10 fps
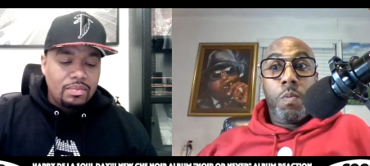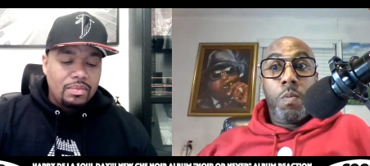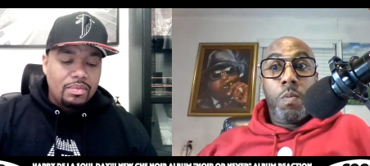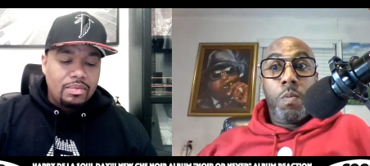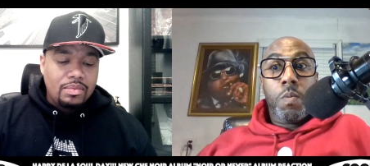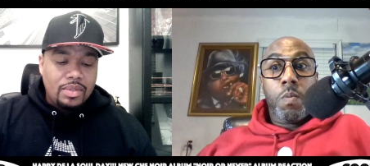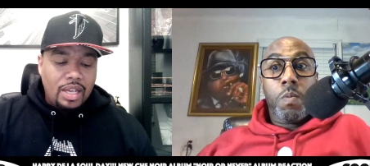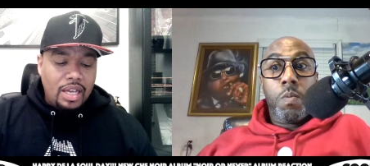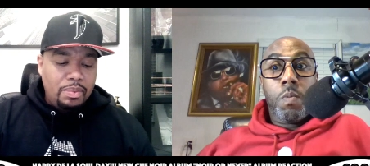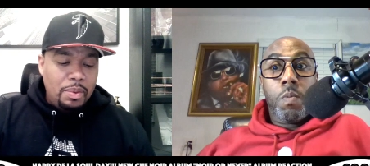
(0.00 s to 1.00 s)
Speaker 1: I don't.
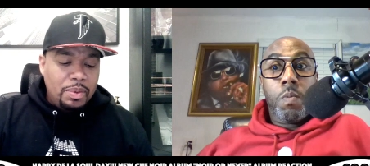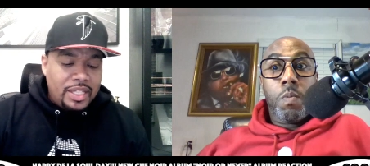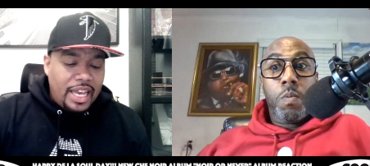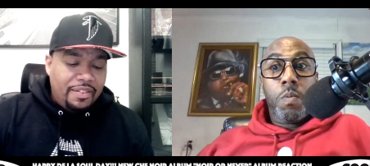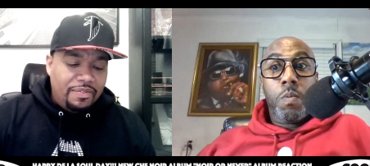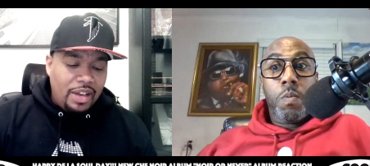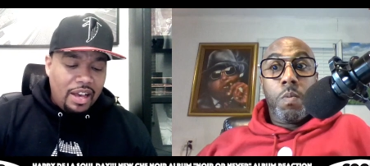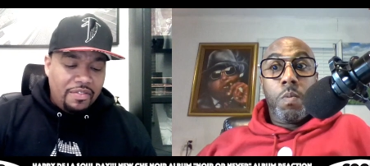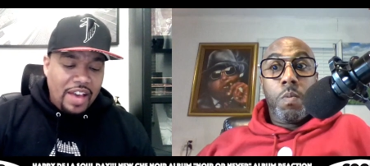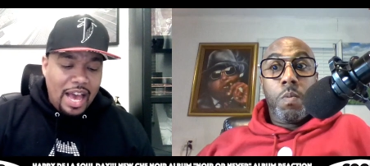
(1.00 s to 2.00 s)
People say
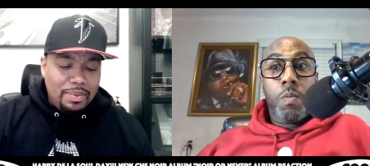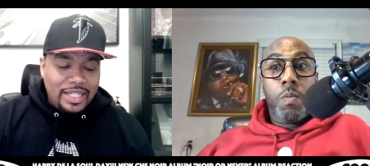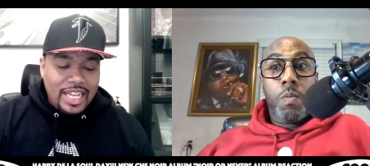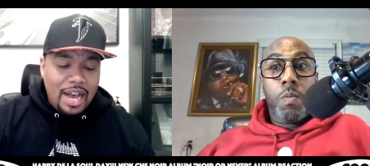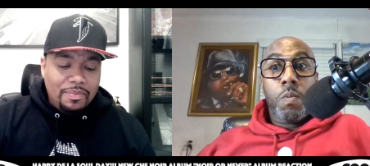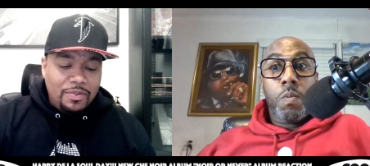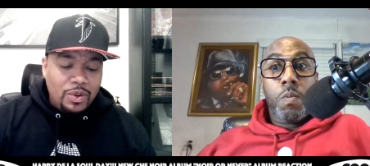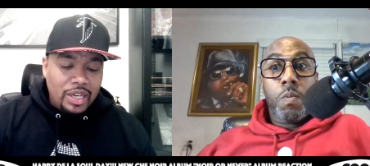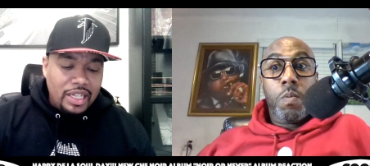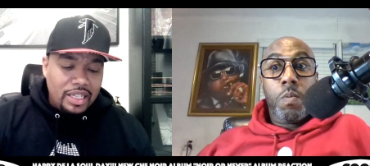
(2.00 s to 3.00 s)
uh, Fab is top
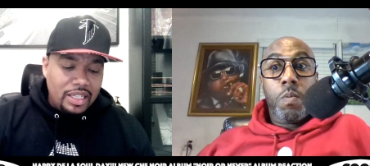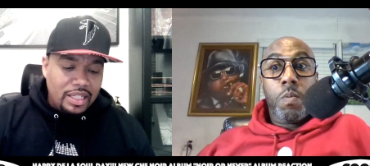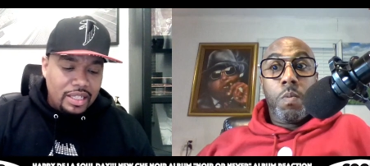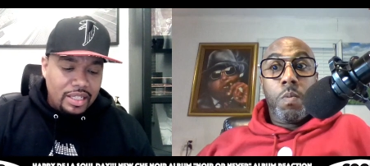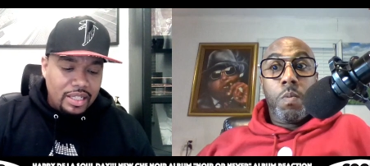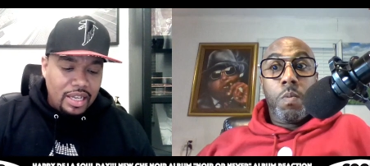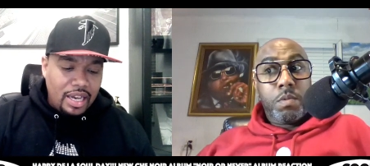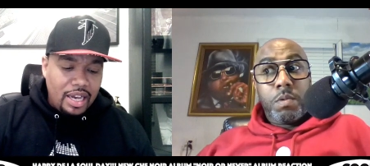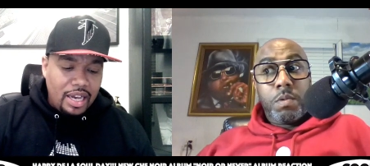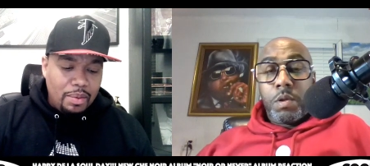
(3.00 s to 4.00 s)
40.
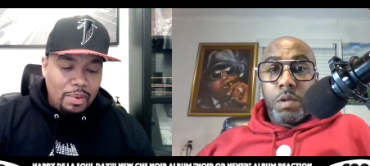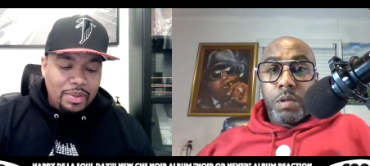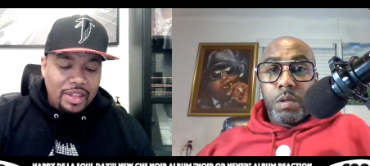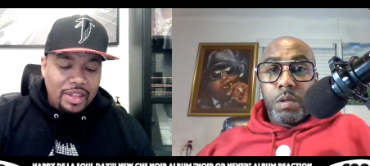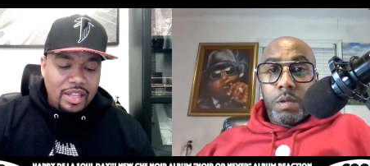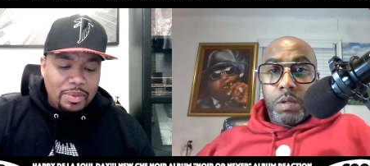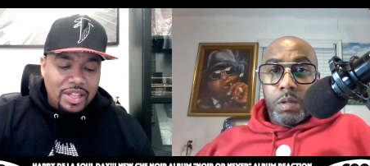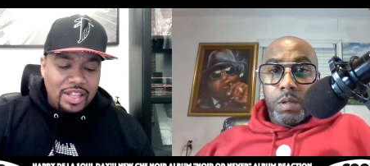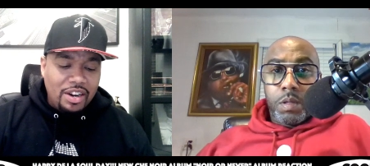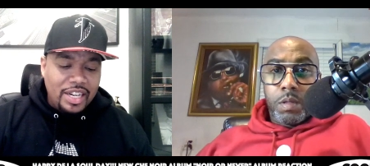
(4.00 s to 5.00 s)
Uh, maybe
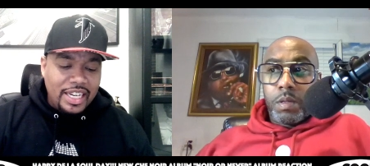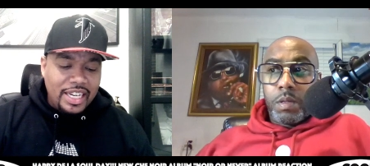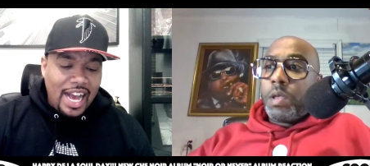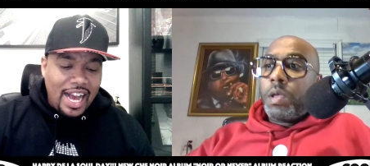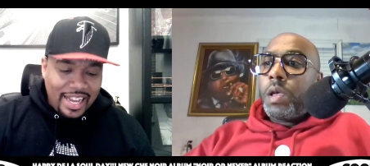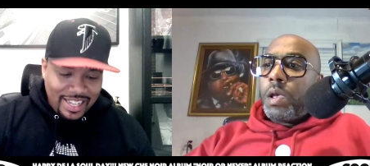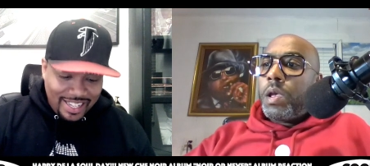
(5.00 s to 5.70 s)
number 39.